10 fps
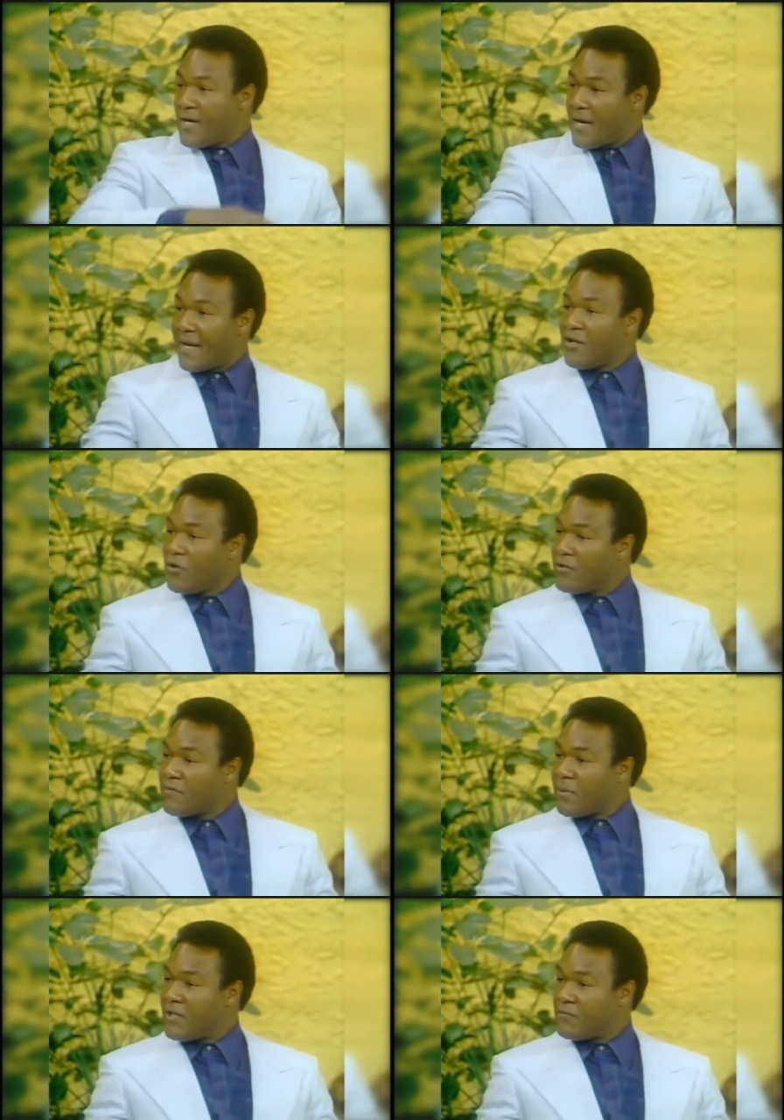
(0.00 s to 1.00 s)
And I know this
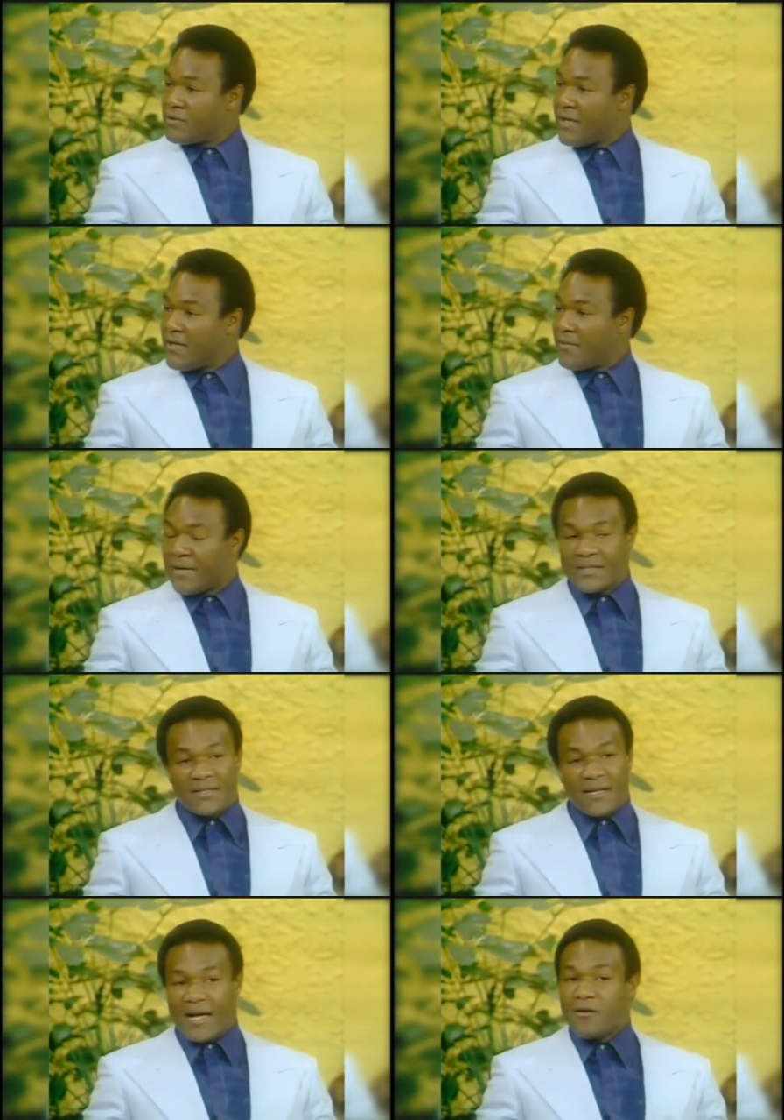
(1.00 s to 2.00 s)
place was hell, but I said,
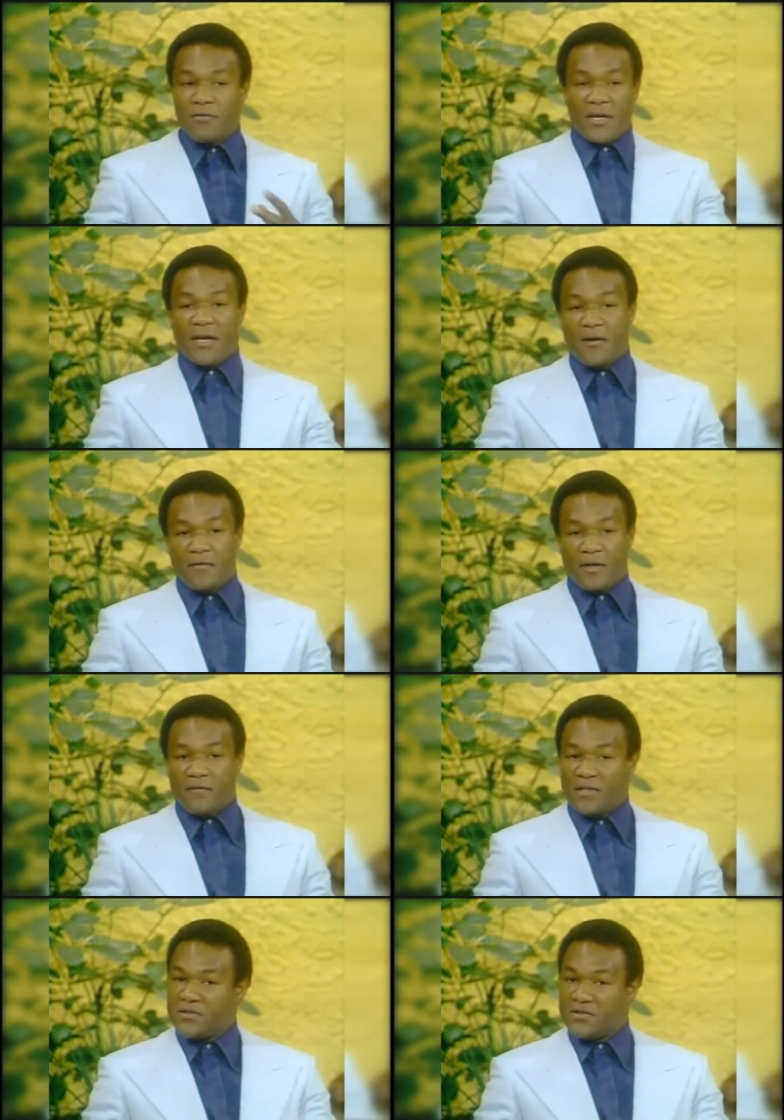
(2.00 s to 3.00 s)
I don't care. If
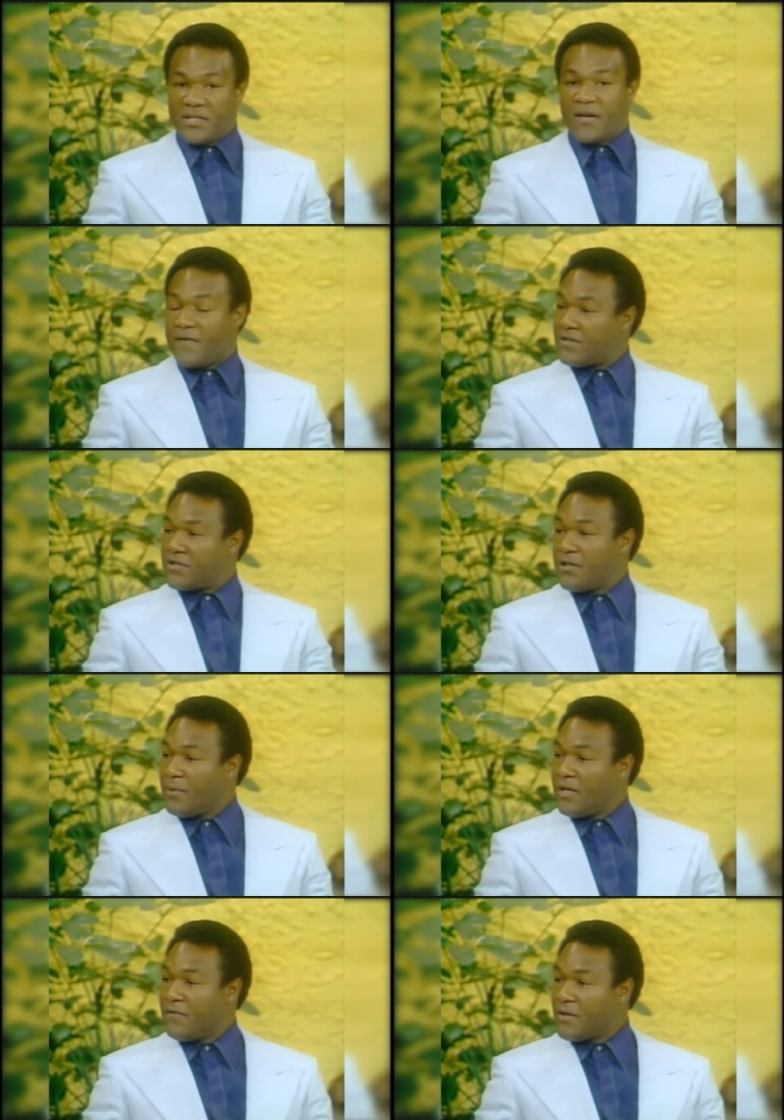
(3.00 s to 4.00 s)
this is death, I still
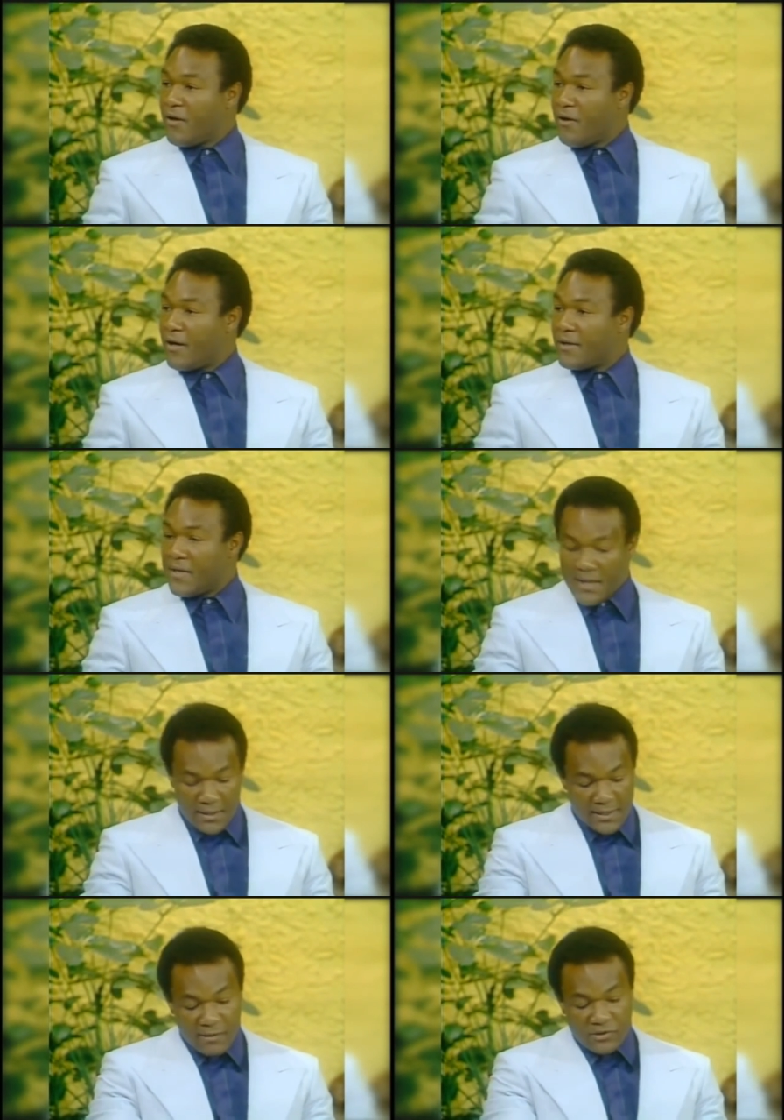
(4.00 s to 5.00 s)
believe in God.
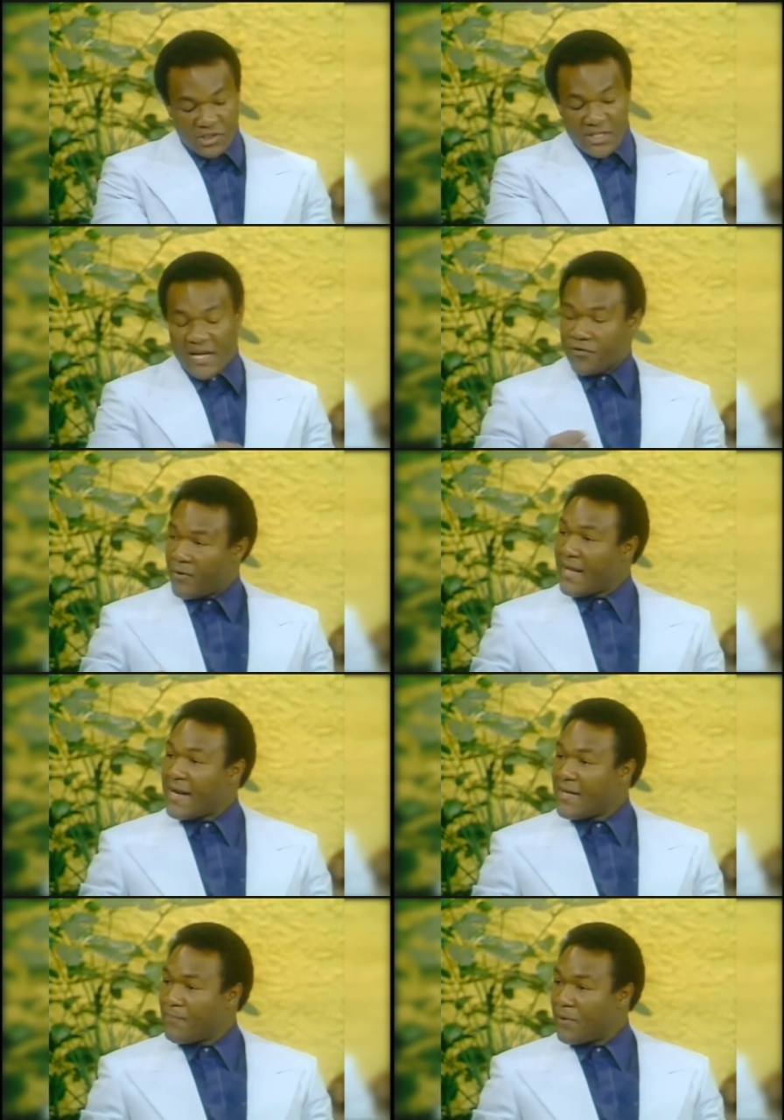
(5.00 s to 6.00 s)
Then I was snatched right out
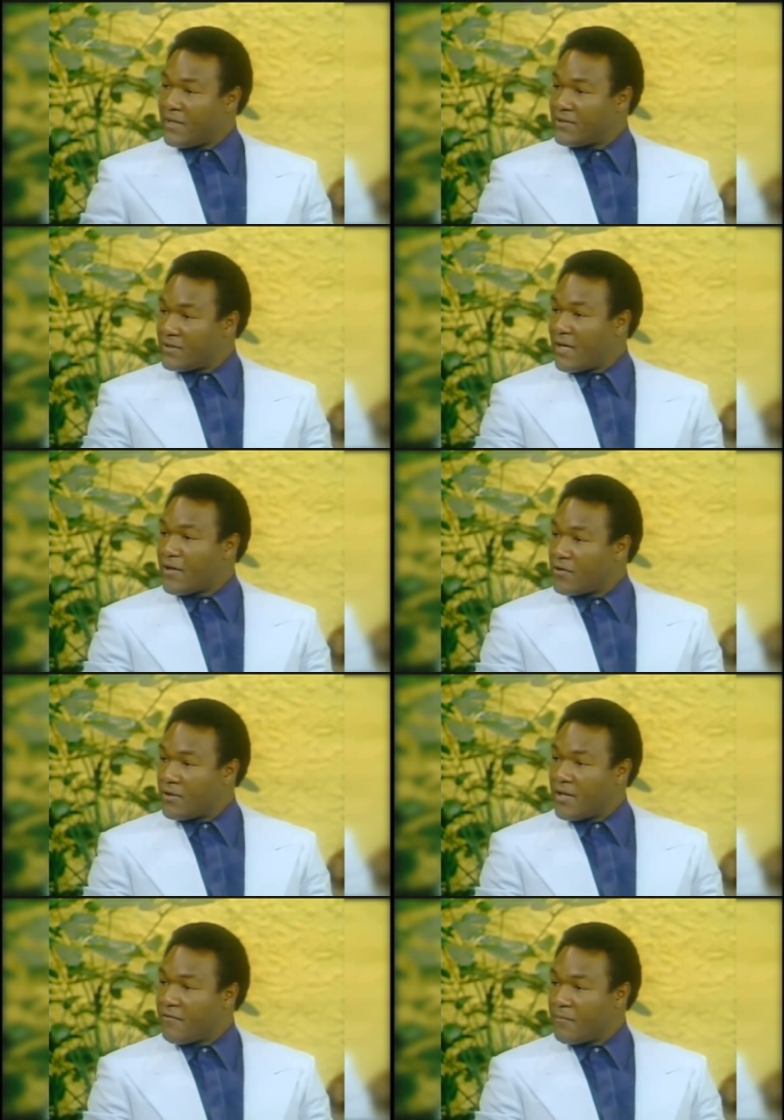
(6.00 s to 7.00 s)
of that place and taken to
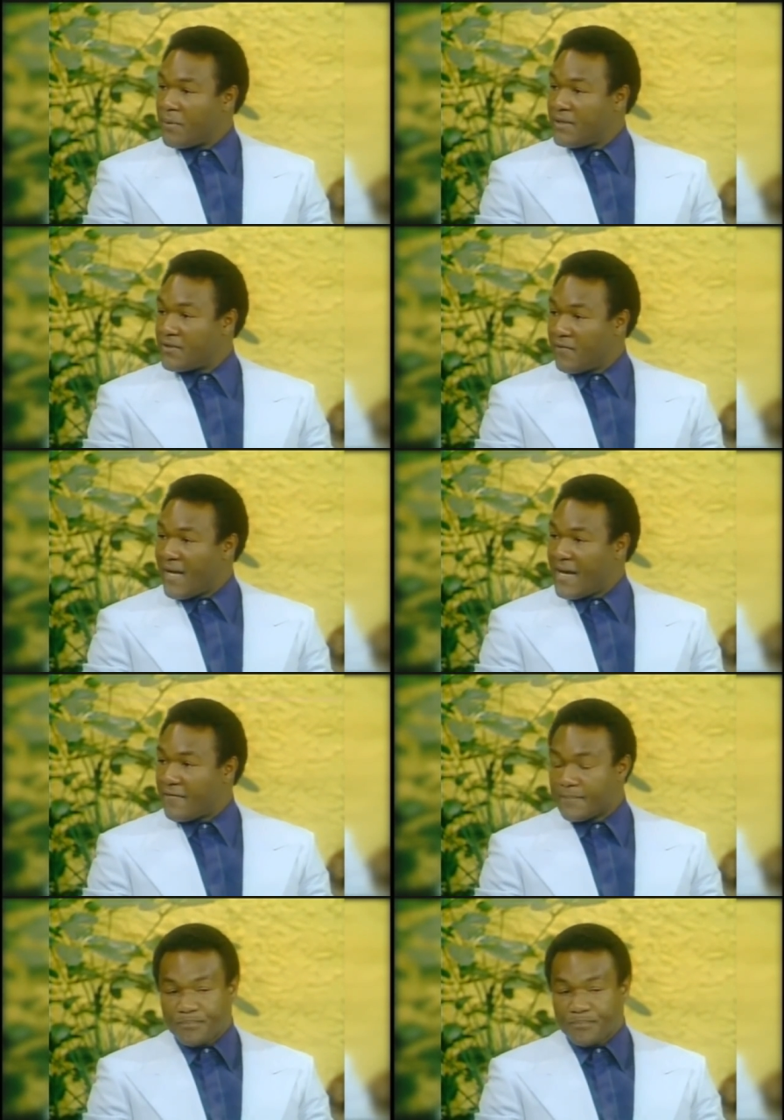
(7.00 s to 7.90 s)
another place of life